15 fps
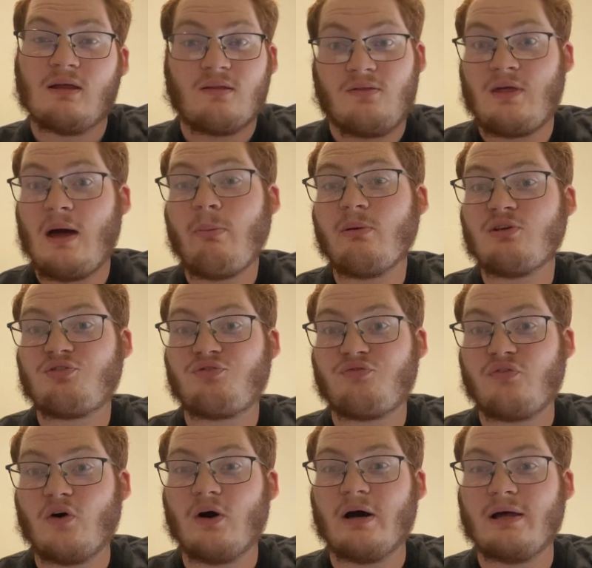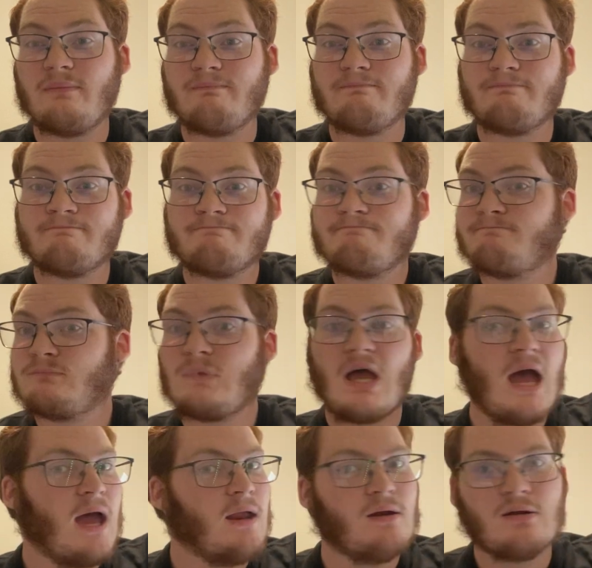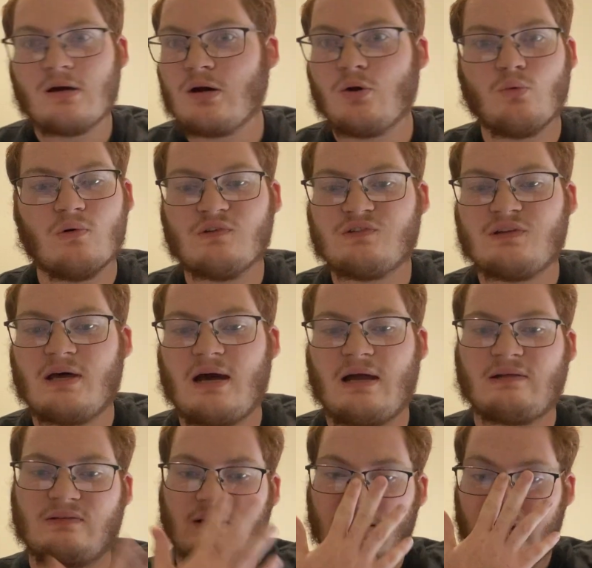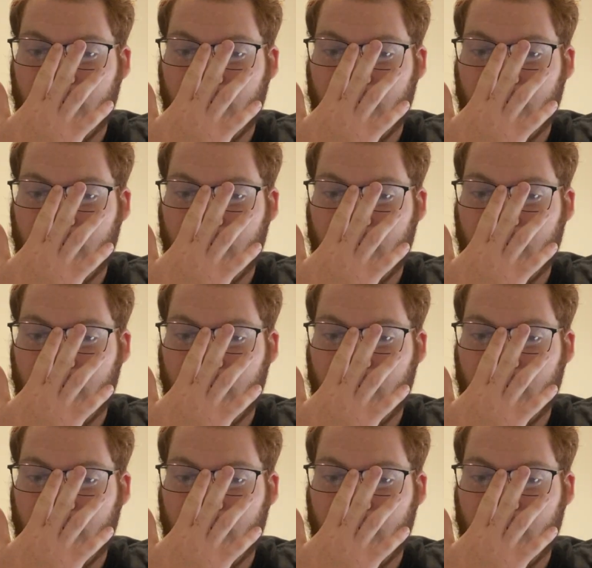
That was fun. No, it was not.